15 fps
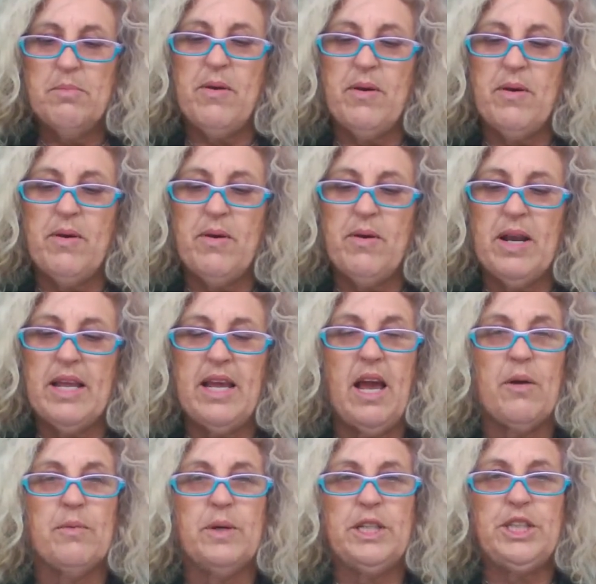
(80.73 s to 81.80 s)
Primarily,
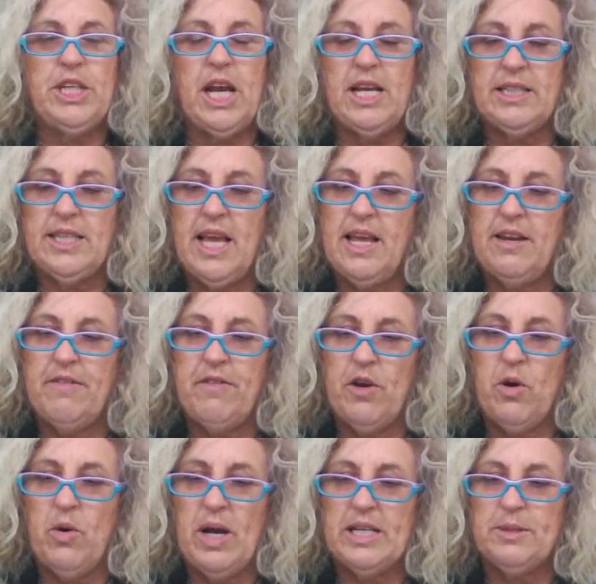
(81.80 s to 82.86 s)
a rich
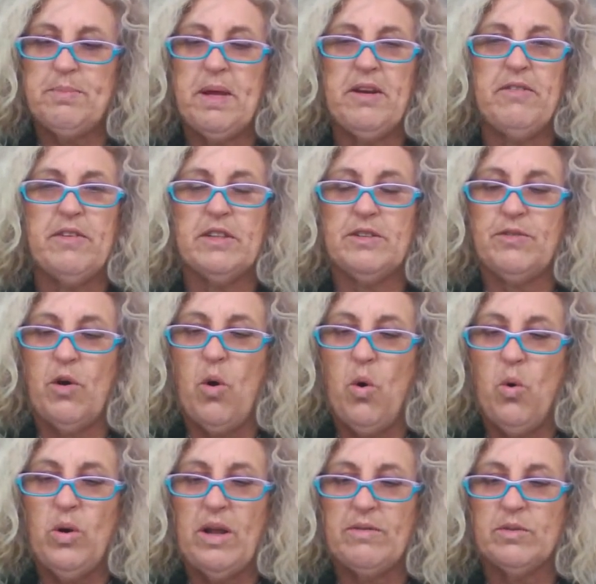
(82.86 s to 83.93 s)
SANFL has benefits for
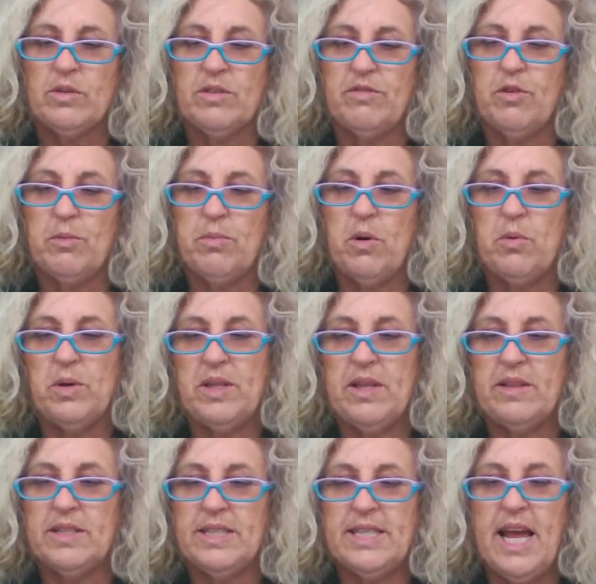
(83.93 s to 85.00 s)
all levels of football
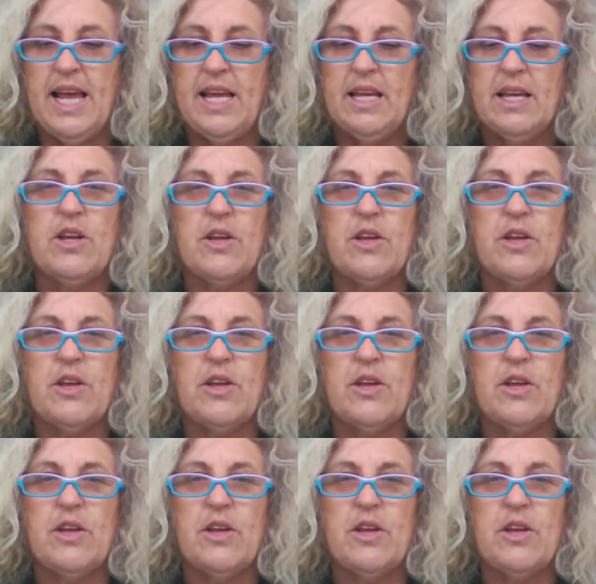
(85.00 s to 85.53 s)
within the state,